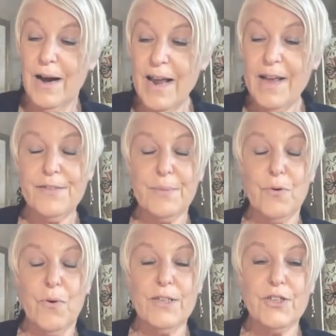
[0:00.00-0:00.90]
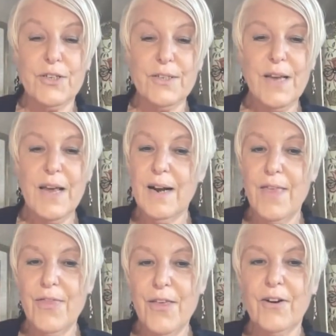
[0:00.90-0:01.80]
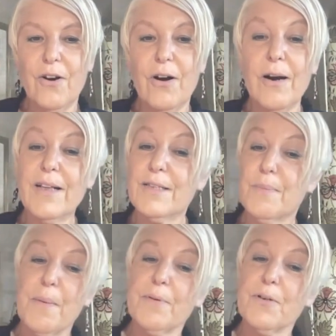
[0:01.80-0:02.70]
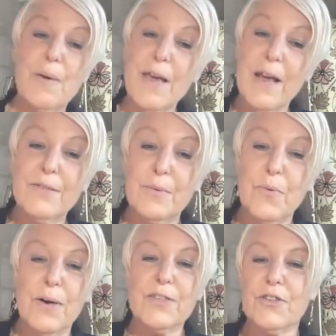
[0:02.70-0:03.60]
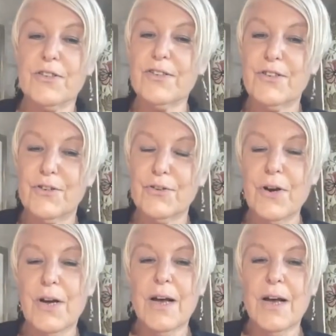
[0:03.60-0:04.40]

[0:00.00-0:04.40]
I have some questions, and I think our audience members may have some questions too.